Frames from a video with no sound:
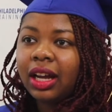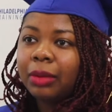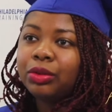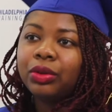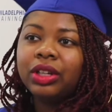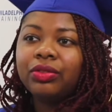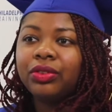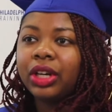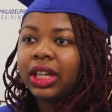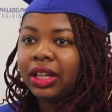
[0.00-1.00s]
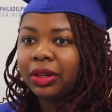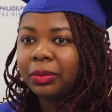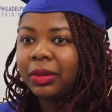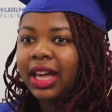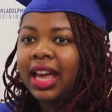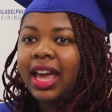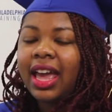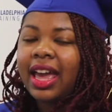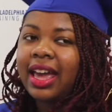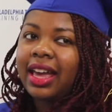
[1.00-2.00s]
I'm doing it for him.
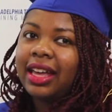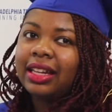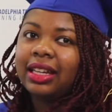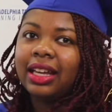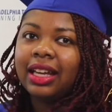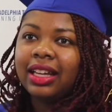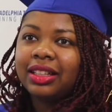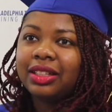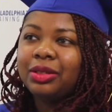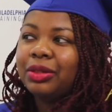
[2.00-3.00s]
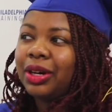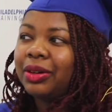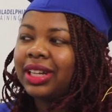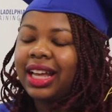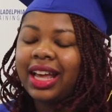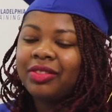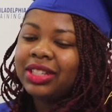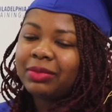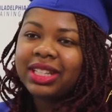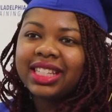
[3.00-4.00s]
And every
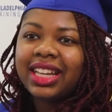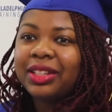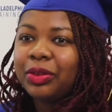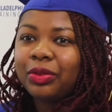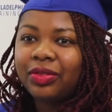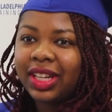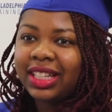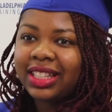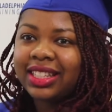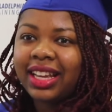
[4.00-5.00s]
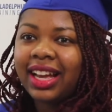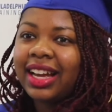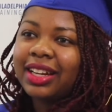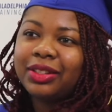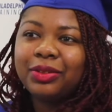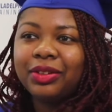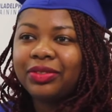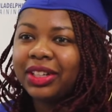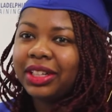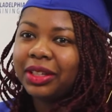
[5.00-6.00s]
time I see that little face, it's like I gotta do it
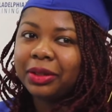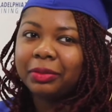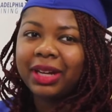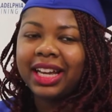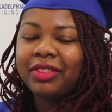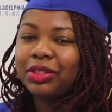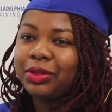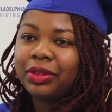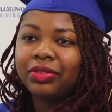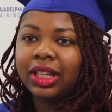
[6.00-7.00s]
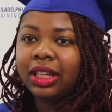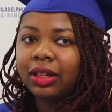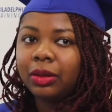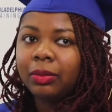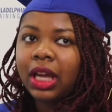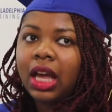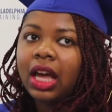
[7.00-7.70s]
for him. I have to do it for him.